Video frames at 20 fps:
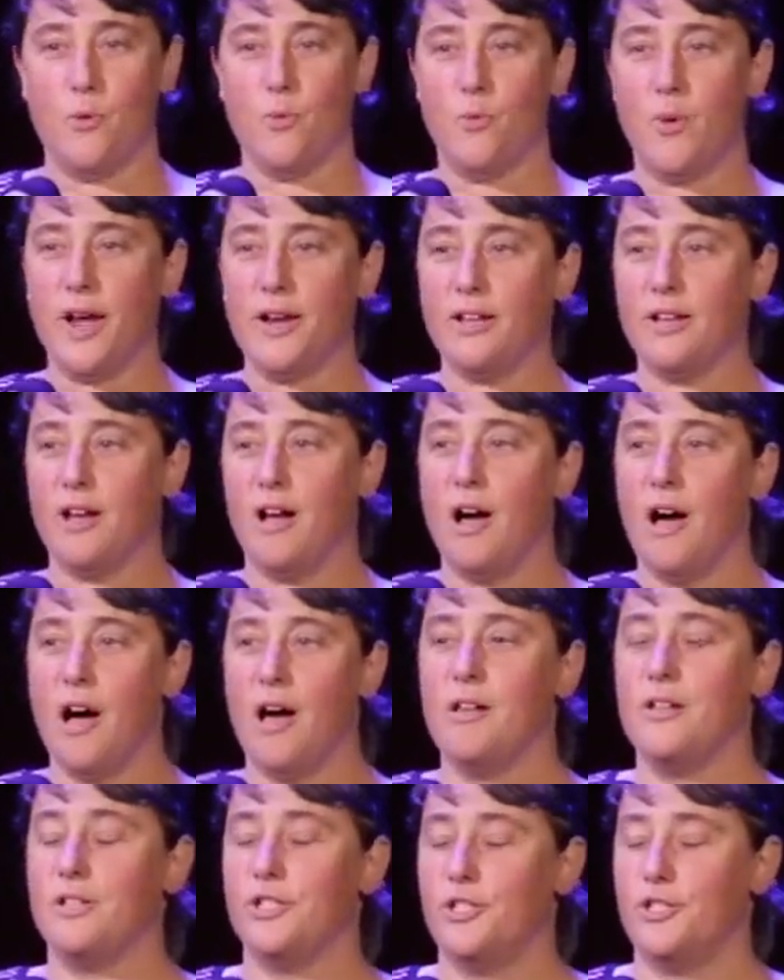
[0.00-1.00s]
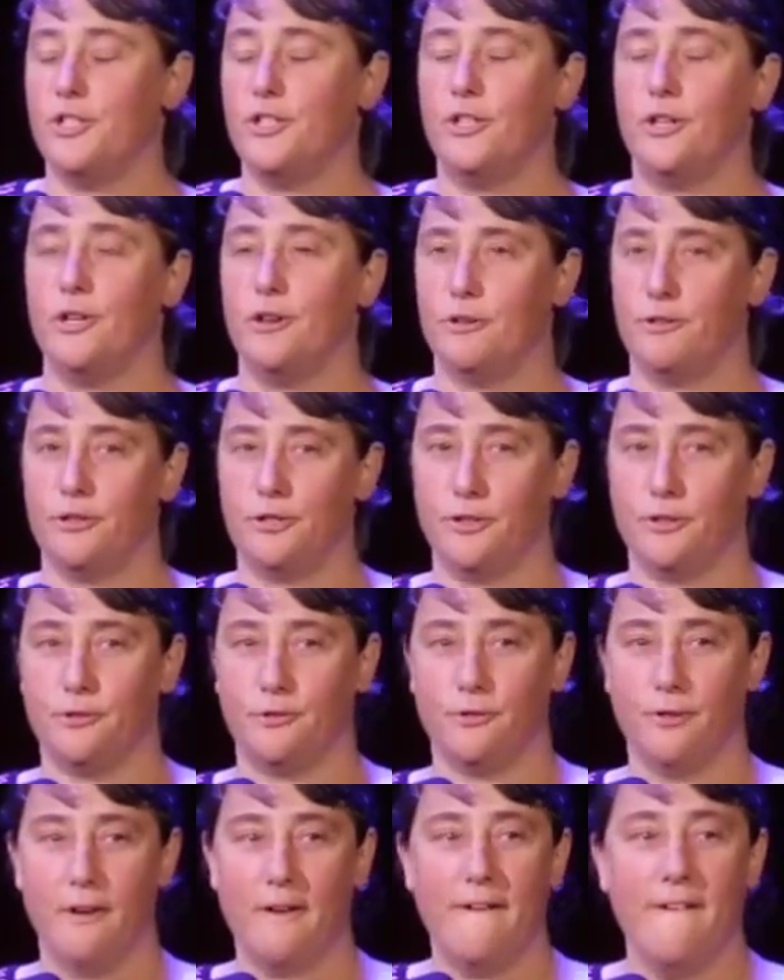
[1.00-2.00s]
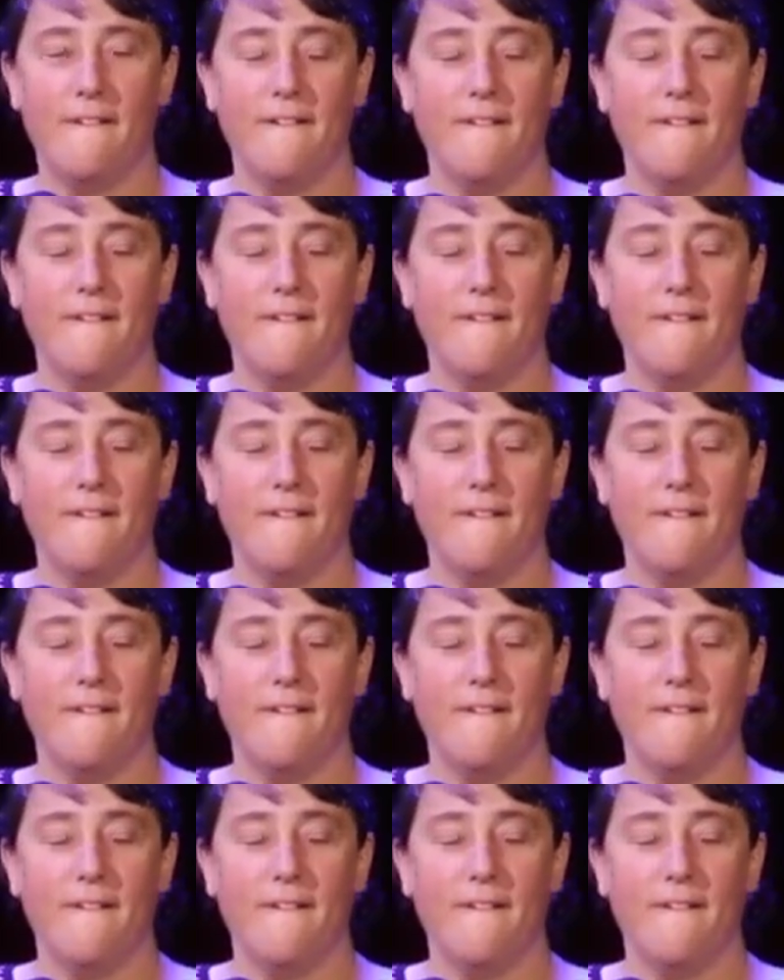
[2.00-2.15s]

what college to go to